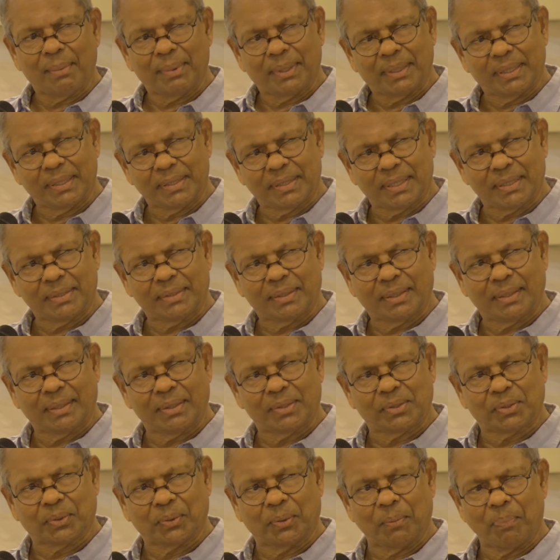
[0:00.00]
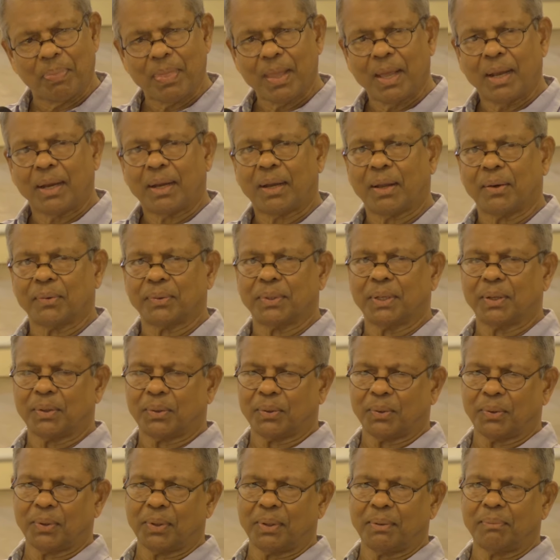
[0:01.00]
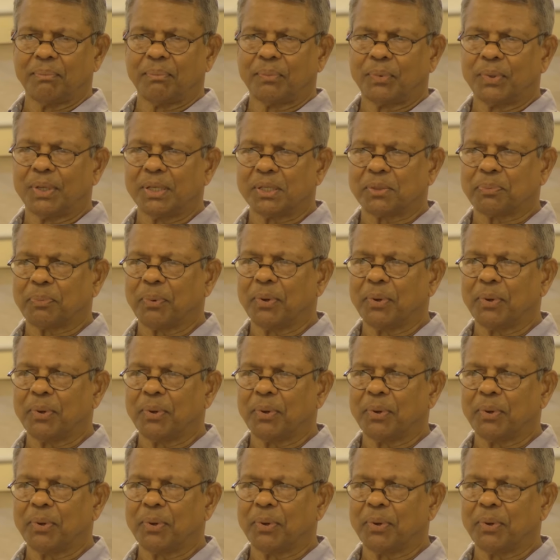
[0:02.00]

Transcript: This is the issue. Now, the whole Buddhist